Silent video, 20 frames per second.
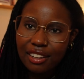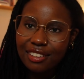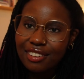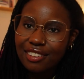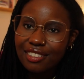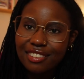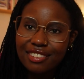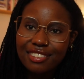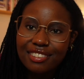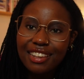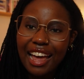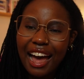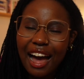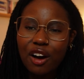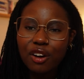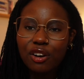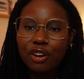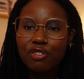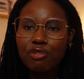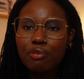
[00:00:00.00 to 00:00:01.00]
just
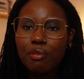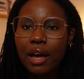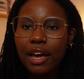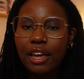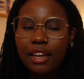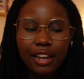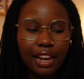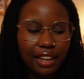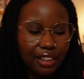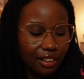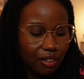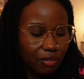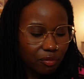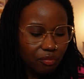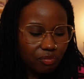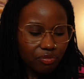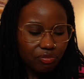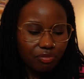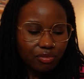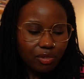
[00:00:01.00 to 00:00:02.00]
out of my, like,
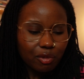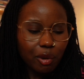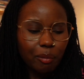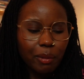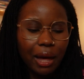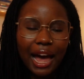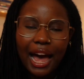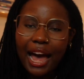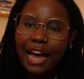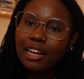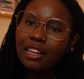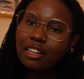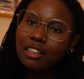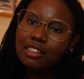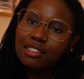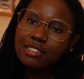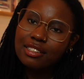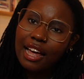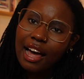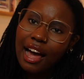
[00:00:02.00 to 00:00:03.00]
when my
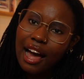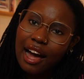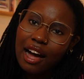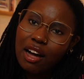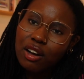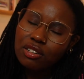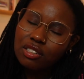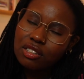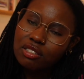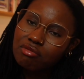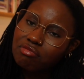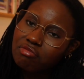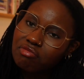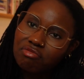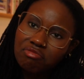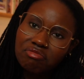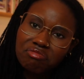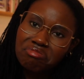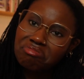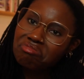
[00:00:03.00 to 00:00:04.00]
ankles are out,
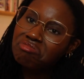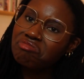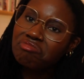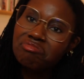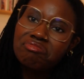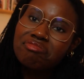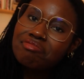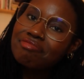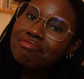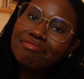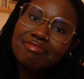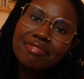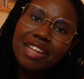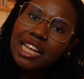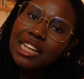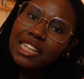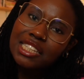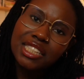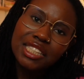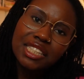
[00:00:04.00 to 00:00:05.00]

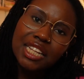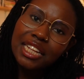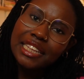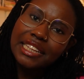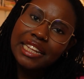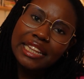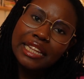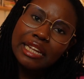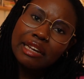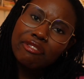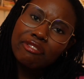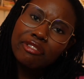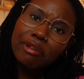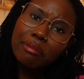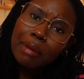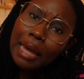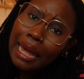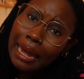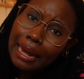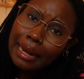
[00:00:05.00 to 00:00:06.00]
it's not the look for
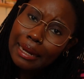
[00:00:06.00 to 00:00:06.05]
me.